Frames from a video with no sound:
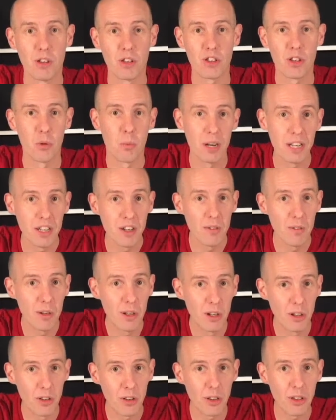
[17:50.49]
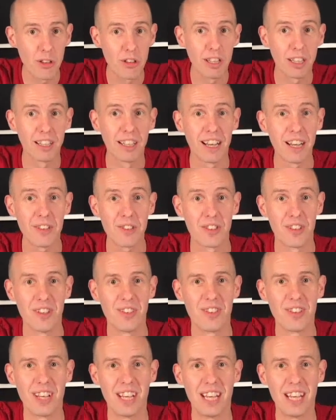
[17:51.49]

so when you look through the glasses,